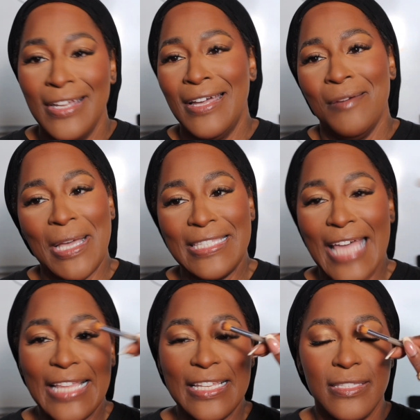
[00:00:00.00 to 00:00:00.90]
magnet
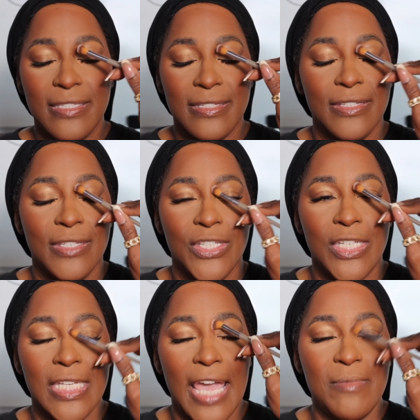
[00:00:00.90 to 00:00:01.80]
with my money. I don't want to
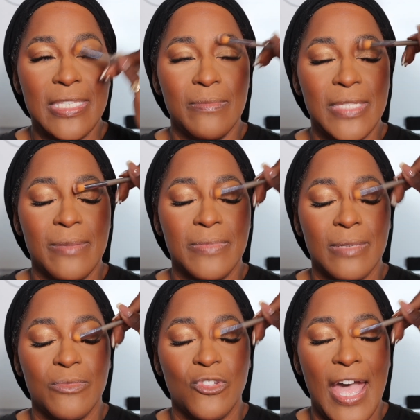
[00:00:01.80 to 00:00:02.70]
have a ton of
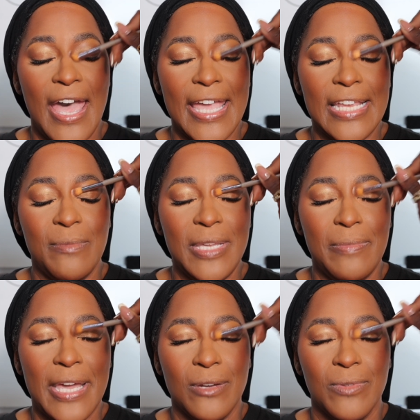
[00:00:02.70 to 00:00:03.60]
products that just
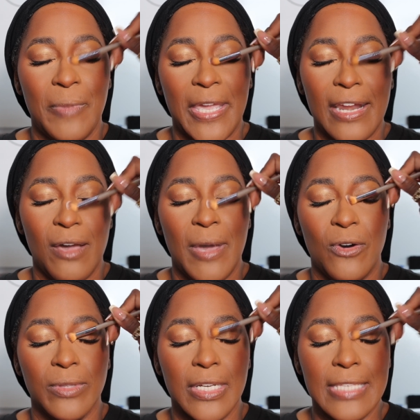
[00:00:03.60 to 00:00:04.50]
expire in
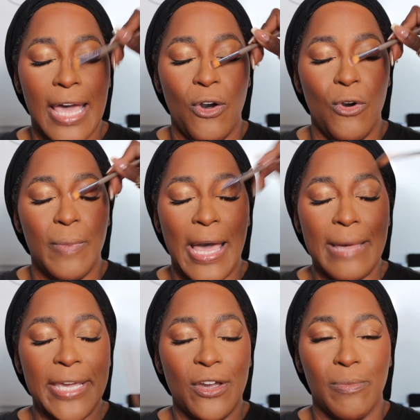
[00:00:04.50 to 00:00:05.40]
my studio
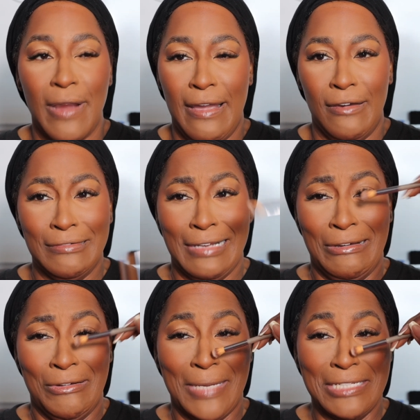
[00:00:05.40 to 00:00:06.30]
because I'm not really
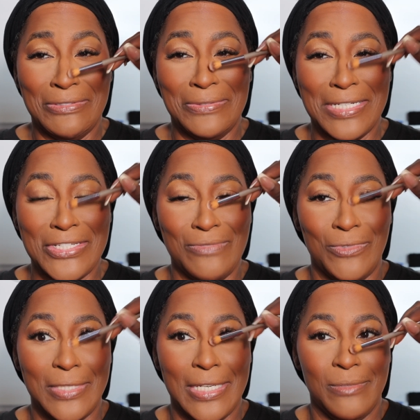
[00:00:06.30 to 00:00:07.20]
using it, because I can
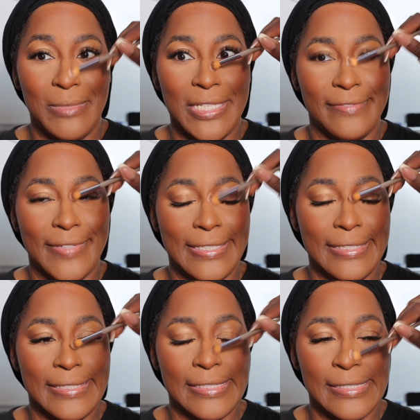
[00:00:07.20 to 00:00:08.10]
only do so many
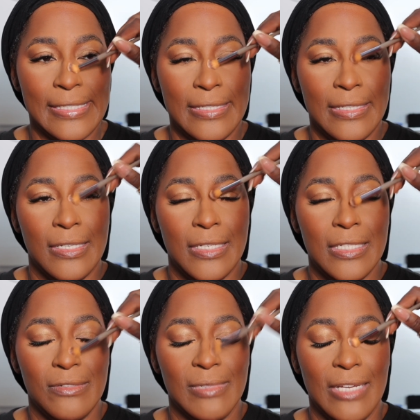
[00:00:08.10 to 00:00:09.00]
faces in a day,
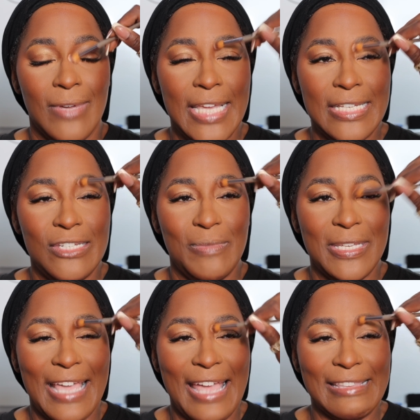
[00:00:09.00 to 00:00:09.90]
in a week, in
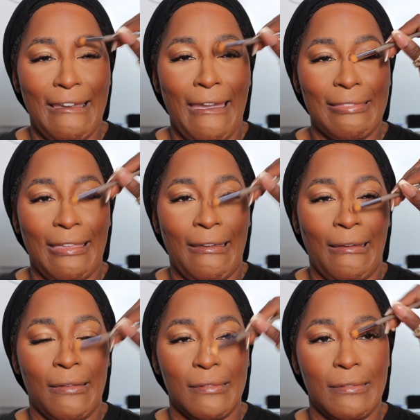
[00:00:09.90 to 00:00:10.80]
a month, in a year,
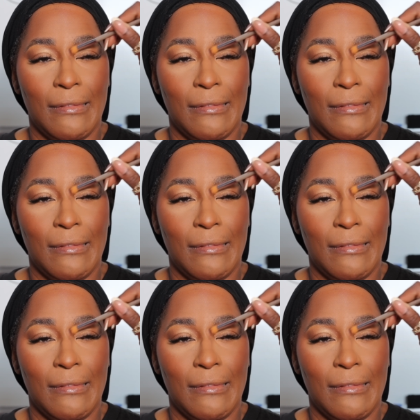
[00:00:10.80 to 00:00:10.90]
etc.